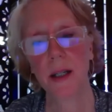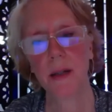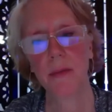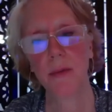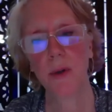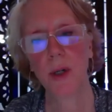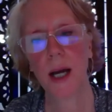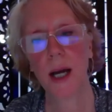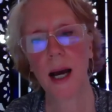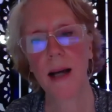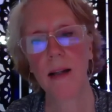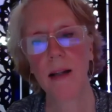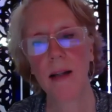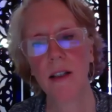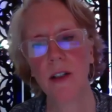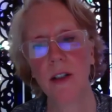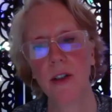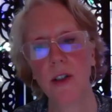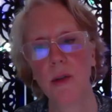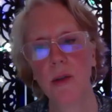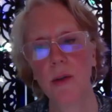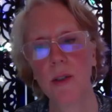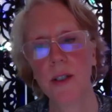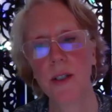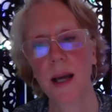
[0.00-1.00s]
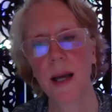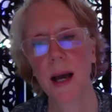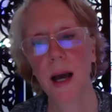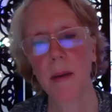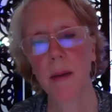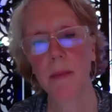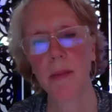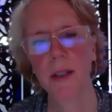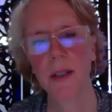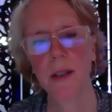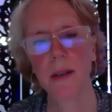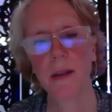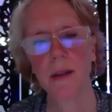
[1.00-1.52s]
of reacting to its
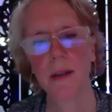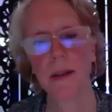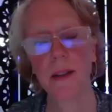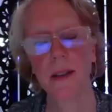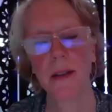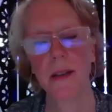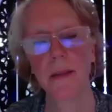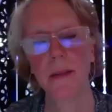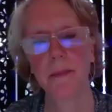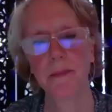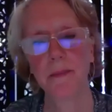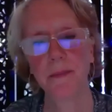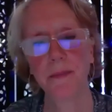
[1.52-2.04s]
absence.